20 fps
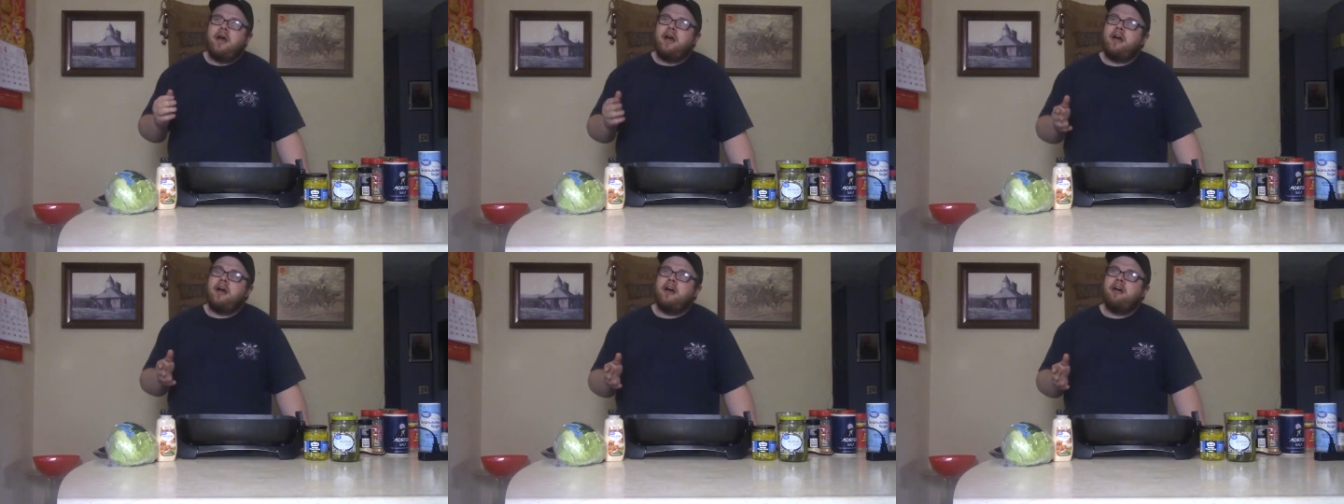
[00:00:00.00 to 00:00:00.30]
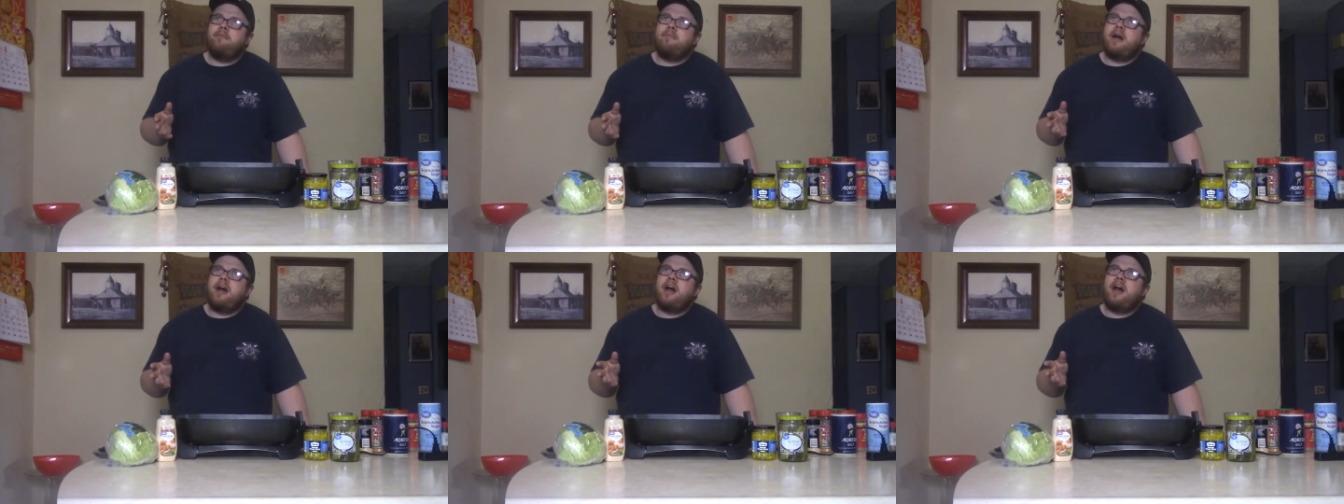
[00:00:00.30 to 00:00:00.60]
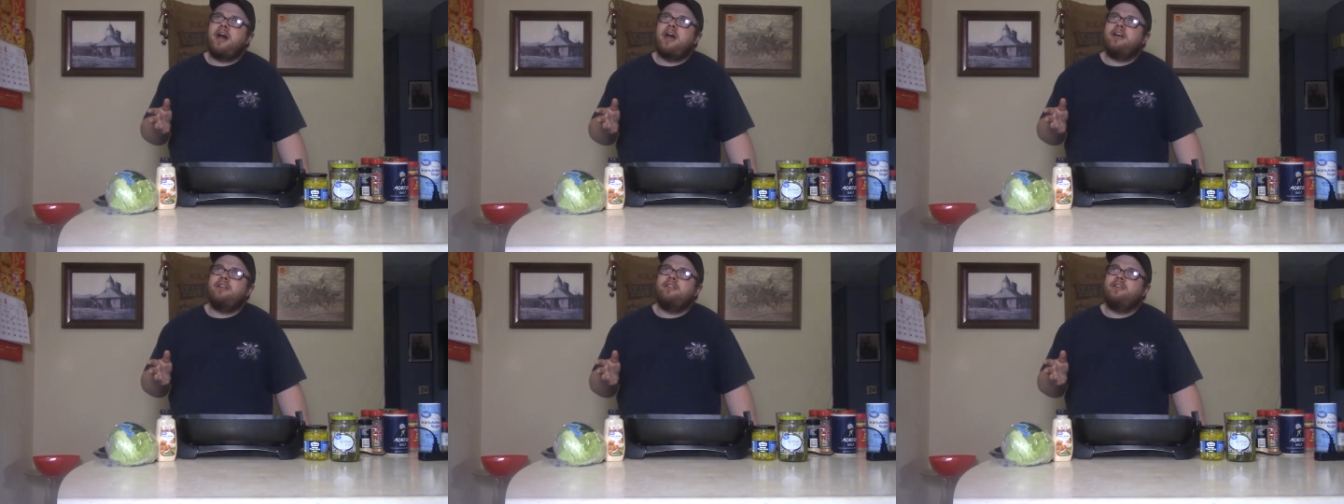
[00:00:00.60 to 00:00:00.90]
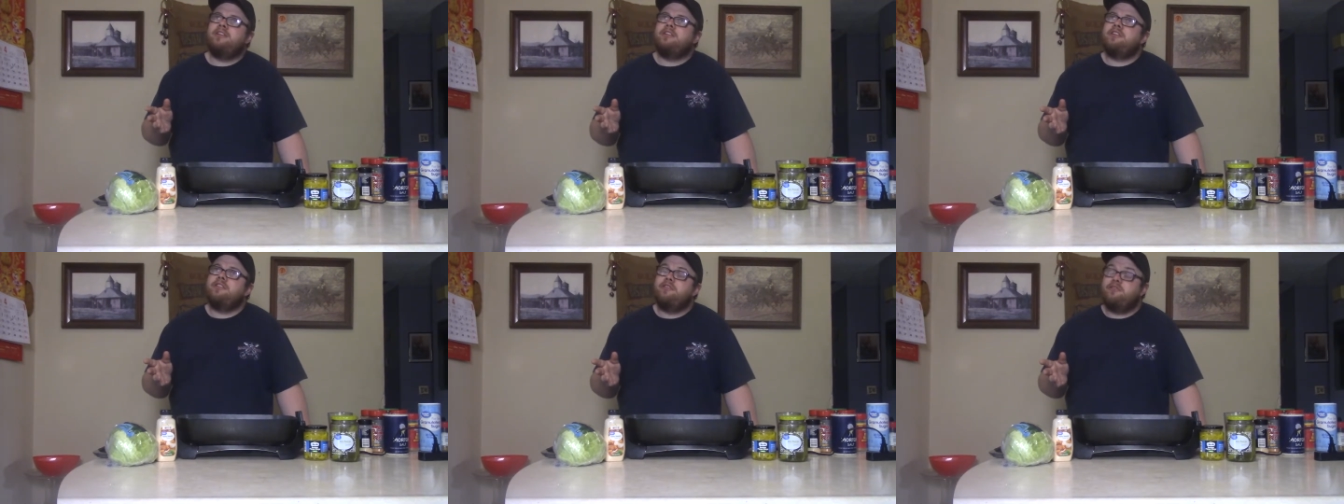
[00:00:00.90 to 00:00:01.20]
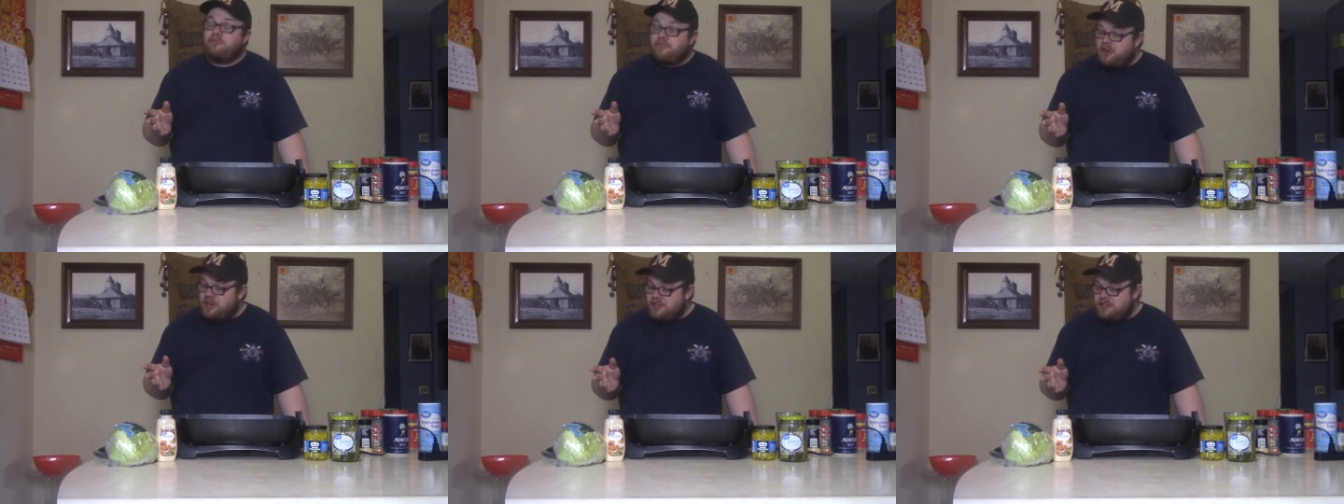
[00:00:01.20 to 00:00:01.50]
Um, I looked in the
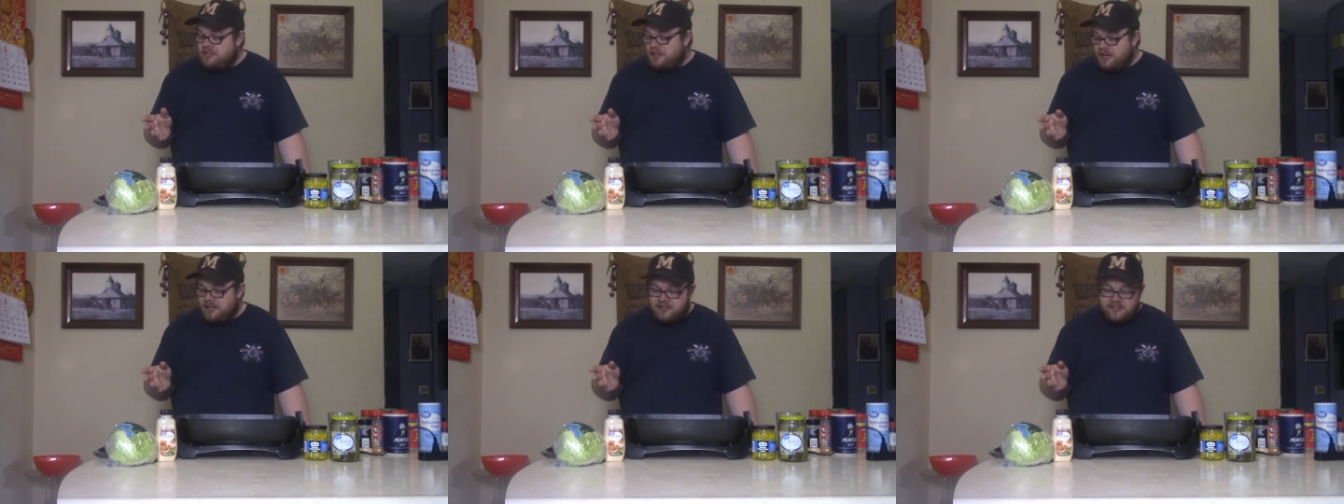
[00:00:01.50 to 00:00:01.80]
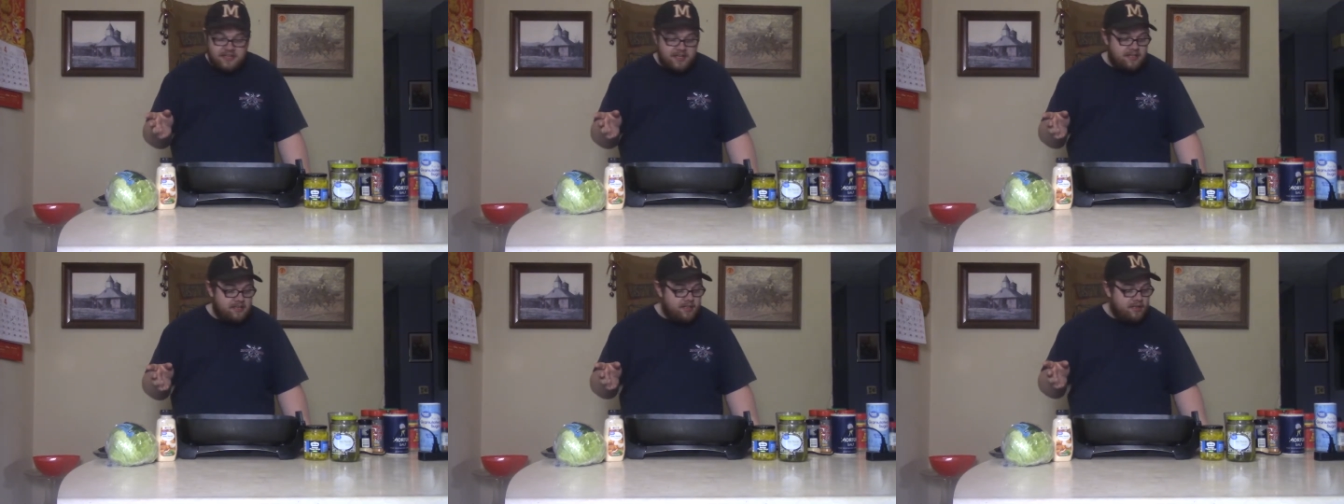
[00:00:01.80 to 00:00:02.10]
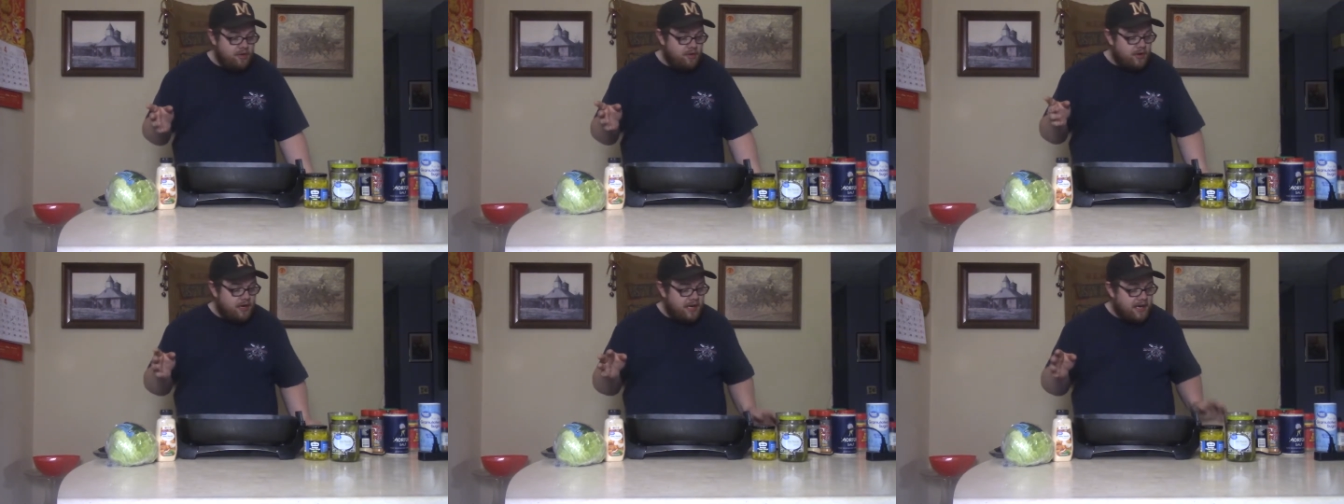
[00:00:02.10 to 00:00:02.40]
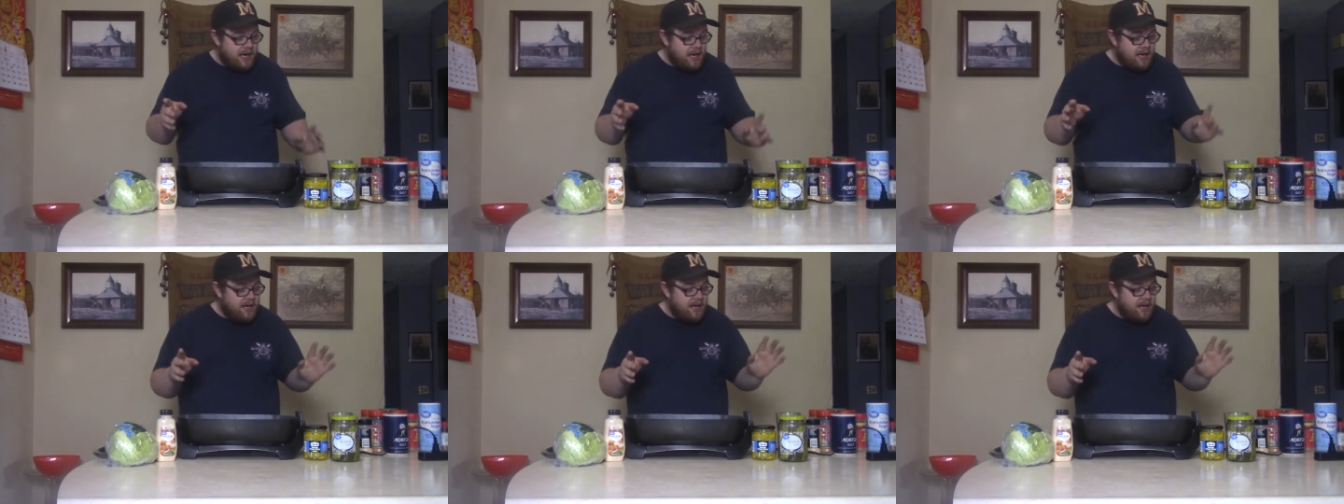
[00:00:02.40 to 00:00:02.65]
fridge and I said, you know what I got?